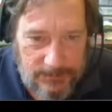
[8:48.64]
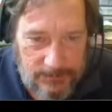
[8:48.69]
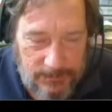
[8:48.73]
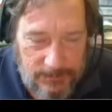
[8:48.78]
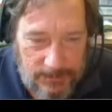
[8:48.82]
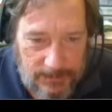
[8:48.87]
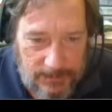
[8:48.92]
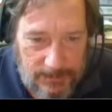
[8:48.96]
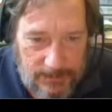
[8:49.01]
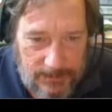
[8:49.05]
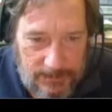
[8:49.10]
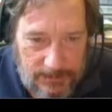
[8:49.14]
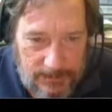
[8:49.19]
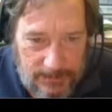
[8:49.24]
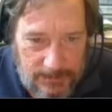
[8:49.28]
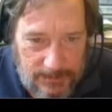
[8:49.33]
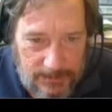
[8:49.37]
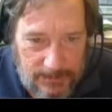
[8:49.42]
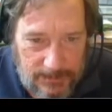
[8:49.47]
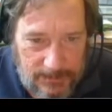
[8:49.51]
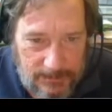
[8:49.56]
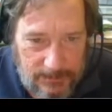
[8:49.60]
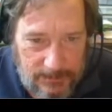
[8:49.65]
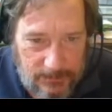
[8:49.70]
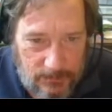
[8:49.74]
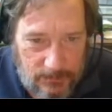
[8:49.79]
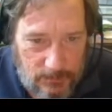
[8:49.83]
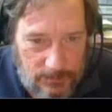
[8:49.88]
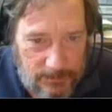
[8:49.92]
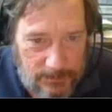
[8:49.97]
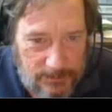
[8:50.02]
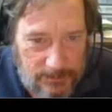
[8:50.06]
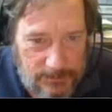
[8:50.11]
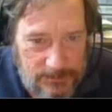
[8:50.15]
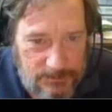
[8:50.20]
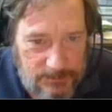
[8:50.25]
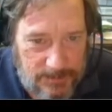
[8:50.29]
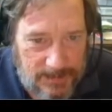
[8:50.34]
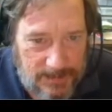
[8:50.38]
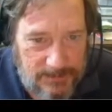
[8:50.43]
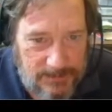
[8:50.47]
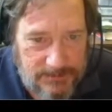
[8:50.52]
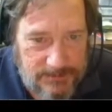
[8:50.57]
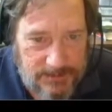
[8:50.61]
and one of those
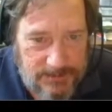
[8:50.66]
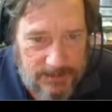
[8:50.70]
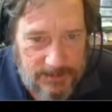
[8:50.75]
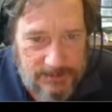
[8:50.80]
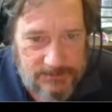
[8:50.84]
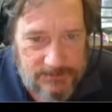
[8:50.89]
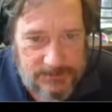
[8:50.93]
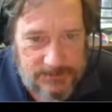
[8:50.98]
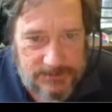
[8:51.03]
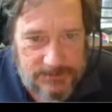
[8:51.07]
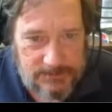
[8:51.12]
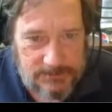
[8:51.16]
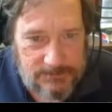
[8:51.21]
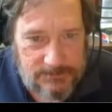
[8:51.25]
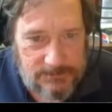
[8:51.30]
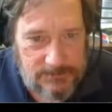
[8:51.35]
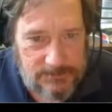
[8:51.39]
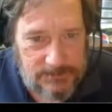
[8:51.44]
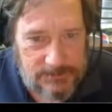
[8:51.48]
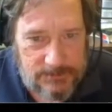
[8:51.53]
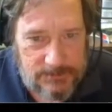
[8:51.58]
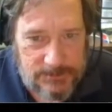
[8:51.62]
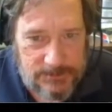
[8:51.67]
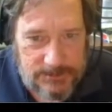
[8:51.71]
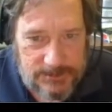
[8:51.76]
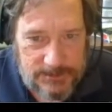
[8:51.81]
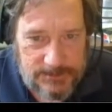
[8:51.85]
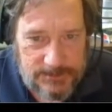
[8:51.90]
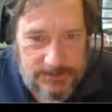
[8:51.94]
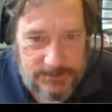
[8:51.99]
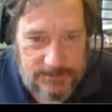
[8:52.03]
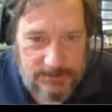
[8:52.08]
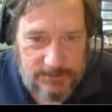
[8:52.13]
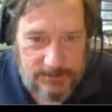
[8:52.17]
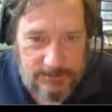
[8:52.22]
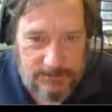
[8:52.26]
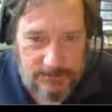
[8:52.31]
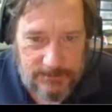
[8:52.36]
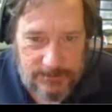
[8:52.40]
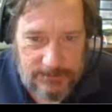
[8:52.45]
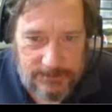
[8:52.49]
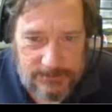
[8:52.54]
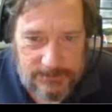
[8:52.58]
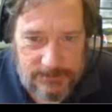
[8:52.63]
biotypes is resistant,
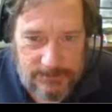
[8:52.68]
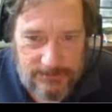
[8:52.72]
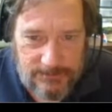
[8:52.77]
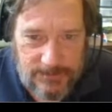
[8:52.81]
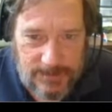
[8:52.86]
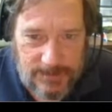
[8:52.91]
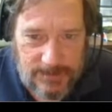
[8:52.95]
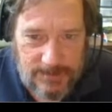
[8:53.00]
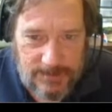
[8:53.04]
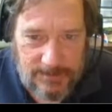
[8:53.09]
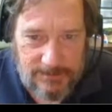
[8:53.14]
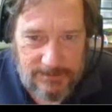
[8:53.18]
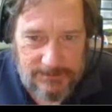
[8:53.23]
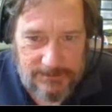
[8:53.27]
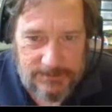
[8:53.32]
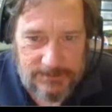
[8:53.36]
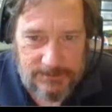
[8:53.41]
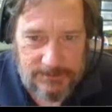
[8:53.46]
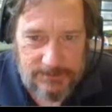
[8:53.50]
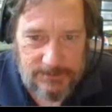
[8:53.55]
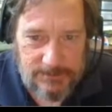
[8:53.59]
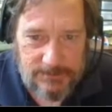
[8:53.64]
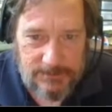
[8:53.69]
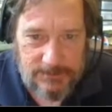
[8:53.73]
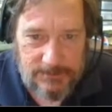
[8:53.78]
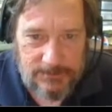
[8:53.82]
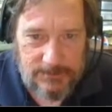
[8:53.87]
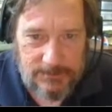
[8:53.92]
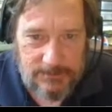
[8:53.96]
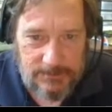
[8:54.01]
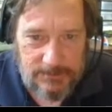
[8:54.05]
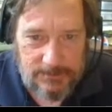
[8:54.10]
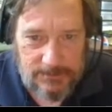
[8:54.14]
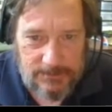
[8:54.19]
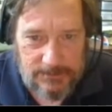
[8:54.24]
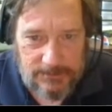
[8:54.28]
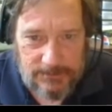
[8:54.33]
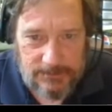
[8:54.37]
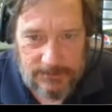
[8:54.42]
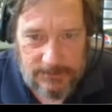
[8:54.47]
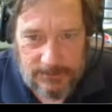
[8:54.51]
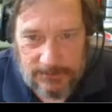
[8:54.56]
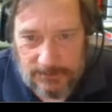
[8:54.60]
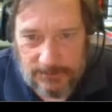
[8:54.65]
it survives, and
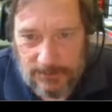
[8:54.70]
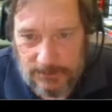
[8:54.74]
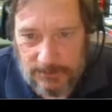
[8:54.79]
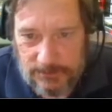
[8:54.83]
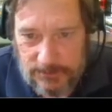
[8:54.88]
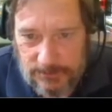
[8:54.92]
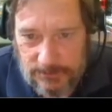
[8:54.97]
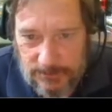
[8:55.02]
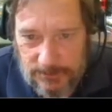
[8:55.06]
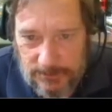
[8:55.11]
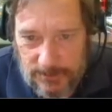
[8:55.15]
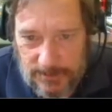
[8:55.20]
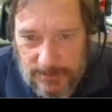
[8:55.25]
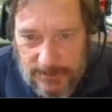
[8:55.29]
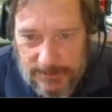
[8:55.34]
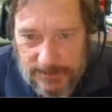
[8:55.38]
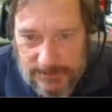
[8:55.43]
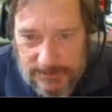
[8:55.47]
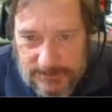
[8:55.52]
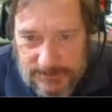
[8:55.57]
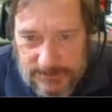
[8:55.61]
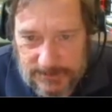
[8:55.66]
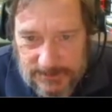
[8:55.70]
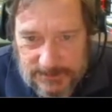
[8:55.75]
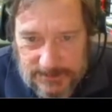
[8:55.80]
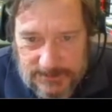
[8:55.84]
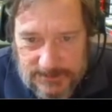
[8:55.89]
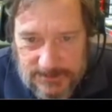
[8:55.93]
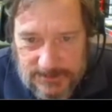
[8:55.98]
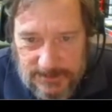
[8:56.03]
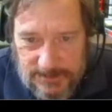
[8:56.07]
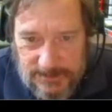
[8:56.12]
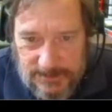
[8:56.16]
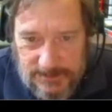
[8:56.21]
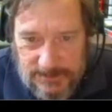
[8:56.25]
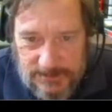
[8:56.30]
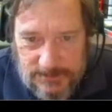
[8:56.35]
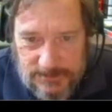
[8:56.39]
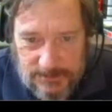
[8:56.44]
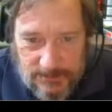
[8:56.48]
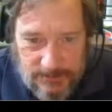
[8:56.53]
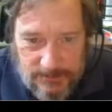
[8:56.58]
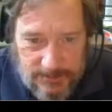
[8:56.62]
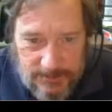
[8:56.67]
then you go to the right, it sets seeds.
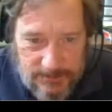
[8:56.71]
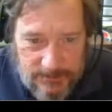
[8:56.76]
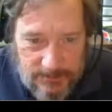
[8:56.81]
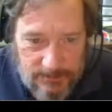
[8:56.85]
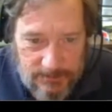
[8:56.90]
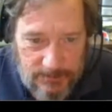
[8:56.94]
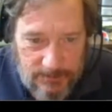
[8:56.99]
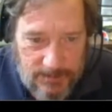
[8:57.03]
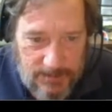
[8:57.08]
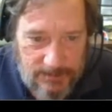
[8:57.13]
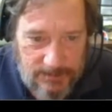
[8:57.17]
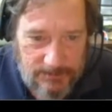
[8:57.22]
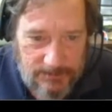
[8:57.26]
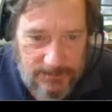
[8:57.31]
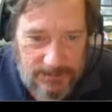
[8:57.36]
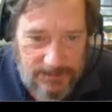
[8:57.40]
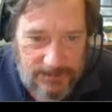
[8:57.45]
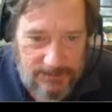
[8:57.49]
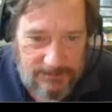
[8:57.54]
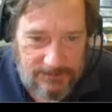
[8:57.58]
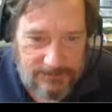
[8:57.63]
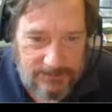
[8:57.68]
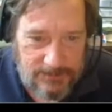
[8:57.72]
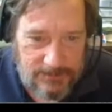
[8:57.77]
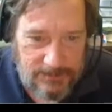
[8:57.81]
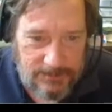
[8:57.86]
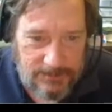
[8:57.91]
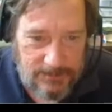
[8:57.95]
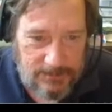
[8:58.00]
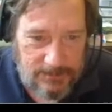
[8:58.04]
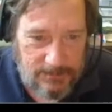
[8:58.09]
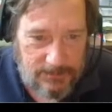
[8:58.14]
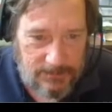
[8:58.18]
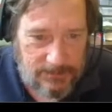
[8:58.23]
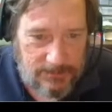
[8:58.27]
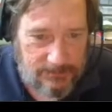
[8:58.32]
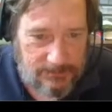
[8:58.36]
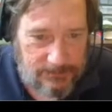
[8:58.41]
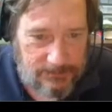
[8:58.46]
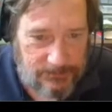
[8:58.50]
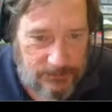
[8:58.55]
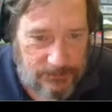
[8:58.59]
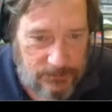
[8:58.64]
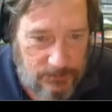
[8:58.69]
You go down to the bottom left, you have a
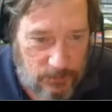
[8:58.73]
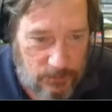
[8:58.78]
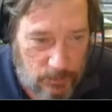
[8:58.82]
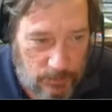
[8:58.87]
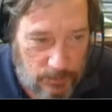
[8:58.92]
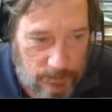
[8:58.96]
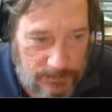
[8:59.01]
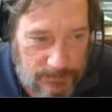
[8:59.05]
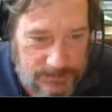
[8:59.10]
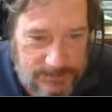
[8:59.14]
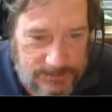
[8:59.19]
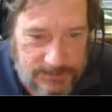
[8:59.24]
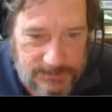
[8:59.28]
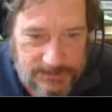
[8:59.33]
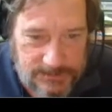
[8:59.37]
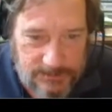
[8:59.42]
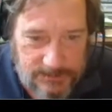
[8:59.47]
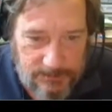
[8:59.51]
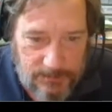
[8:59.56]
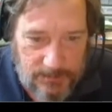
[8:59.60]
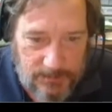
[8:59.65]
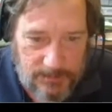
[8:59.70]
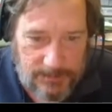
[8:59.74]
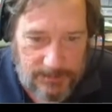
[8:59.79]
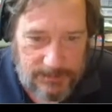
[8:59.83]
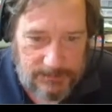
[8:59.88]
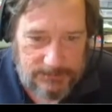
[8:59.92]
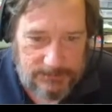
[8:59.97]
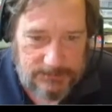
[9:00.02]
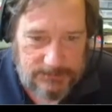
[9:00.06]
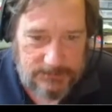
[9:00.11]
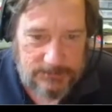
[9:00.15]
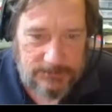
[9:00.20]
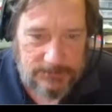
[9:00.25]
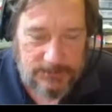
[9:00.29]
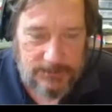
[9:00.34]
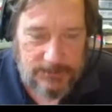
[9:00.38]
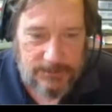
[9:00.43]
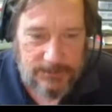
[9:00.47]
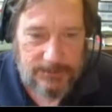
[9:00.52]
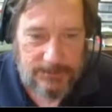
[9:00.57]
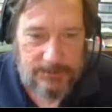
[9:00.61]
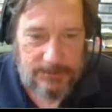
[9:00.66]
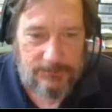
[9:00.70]
few more resistant plants.
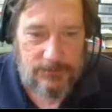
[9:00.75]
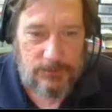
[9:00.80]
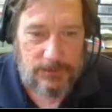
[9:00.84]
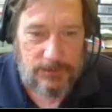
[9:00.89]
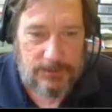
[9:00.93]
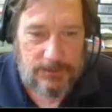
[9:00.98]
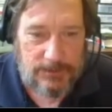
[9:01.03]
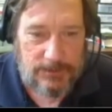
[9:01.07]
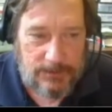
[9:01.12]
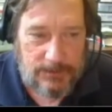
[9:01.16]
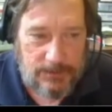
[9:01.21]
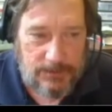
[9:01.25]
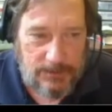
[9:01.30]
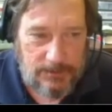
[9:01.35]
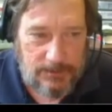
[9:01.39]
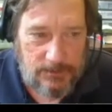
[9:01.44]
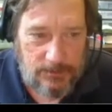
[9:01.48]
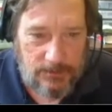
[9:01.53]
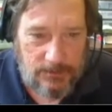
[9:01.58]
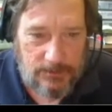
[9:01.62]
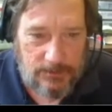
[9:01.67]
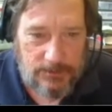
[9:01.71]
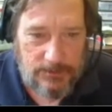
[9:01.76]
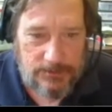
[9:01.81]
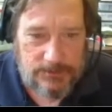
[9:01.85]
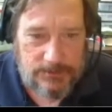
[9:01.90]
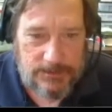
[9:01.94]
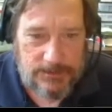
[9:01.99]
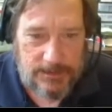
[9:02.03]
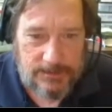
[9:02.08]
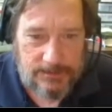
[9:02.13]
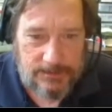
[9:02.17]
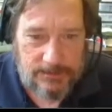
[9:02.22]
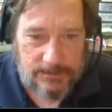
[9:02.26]
If you continue to use that